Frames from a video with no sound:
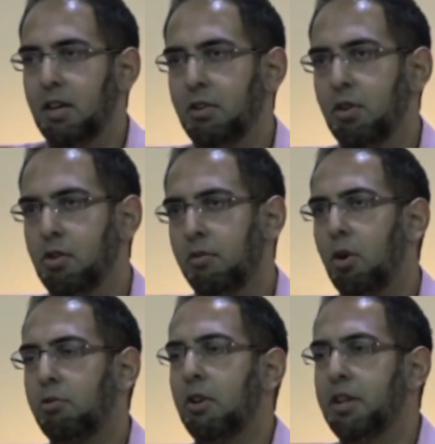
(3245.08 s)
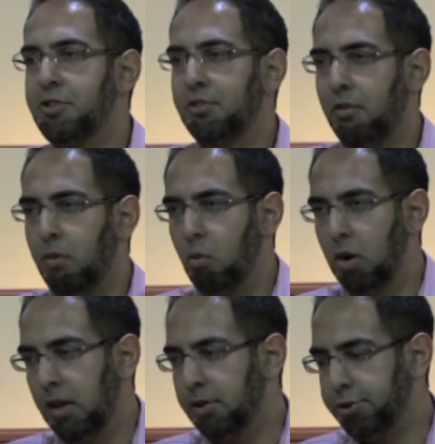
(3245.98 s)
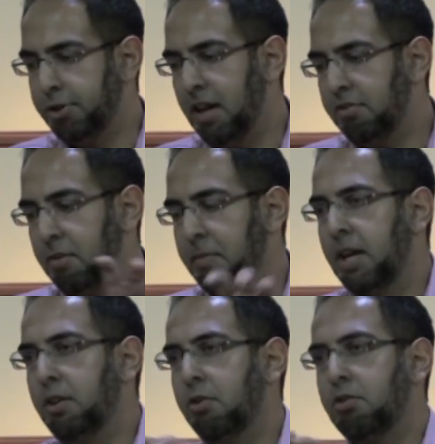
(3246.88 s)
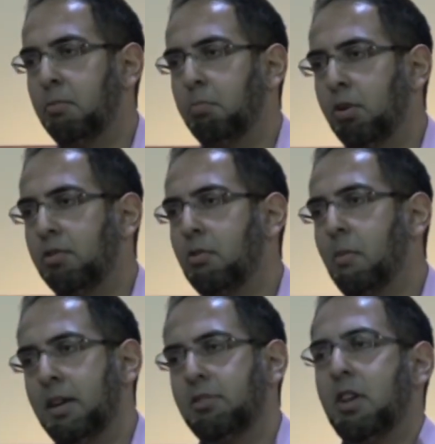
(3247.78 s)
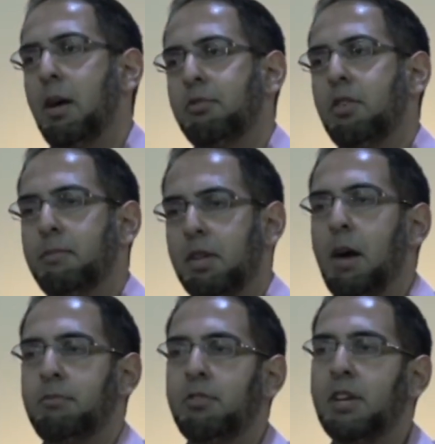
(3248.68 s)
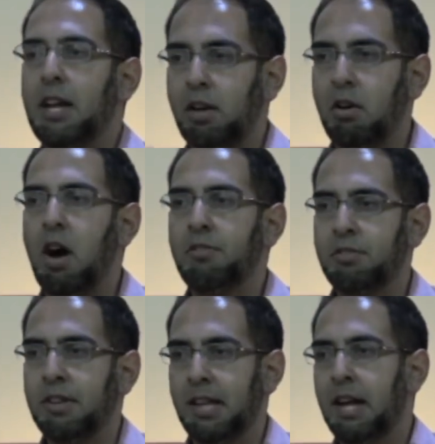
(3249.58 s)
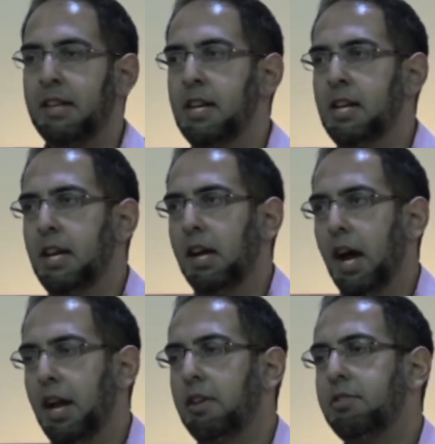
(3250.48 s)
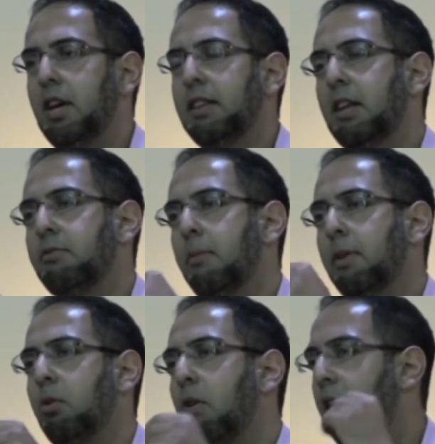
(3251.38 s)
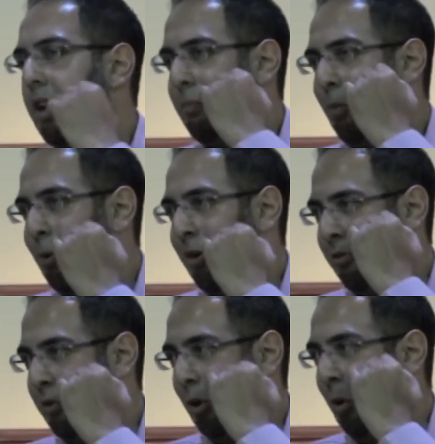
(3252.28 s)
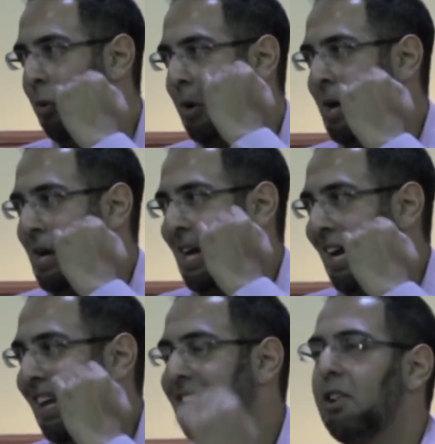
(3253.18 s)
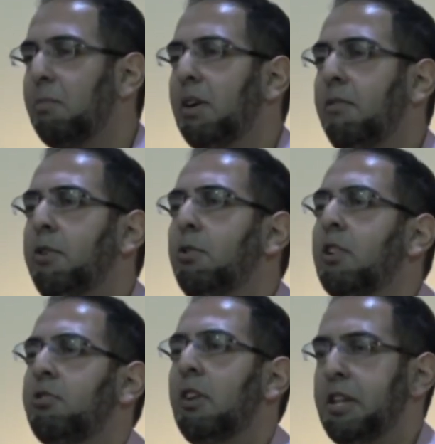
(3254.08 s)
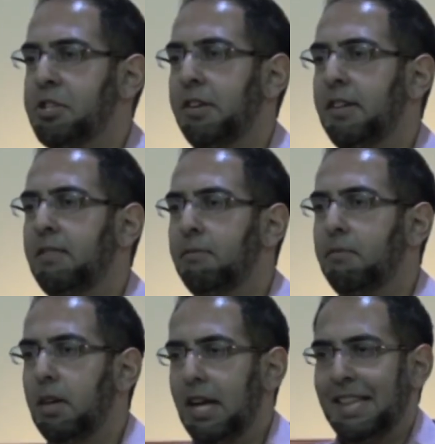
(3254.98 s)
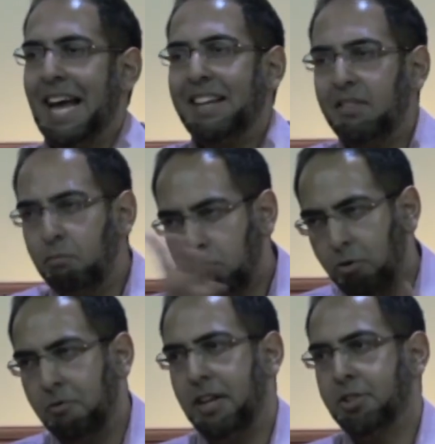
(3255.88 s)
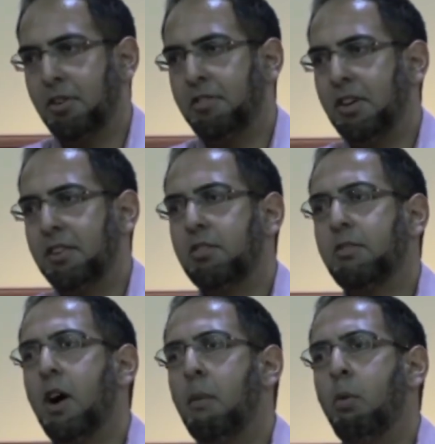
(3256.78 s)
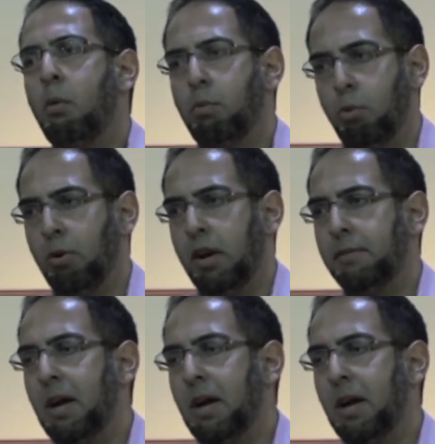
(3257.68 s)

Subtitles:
You know, you've got religions of the world, Judaism, Hinduism, Buddhism, and Islam sometimes is categorized in that. And I said that from the Quranic point of view, it cannot be viewed as religion in that conventional sense. It's far more broader.